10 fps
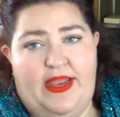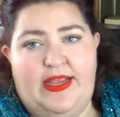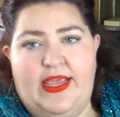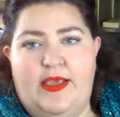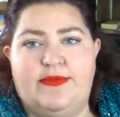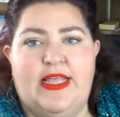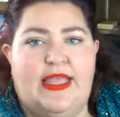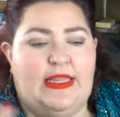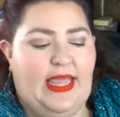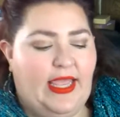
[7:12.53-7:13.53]
and he keeps
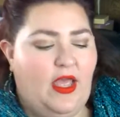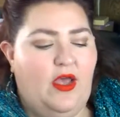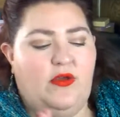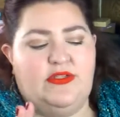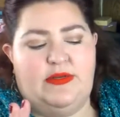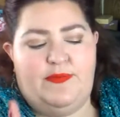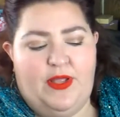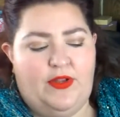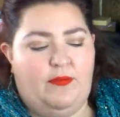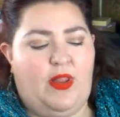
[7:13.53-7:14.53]
like Legos and
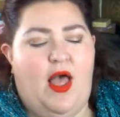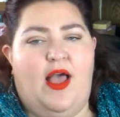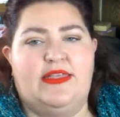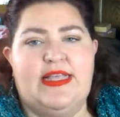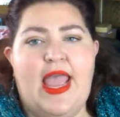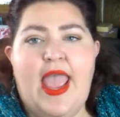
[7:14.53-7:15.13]
building blocks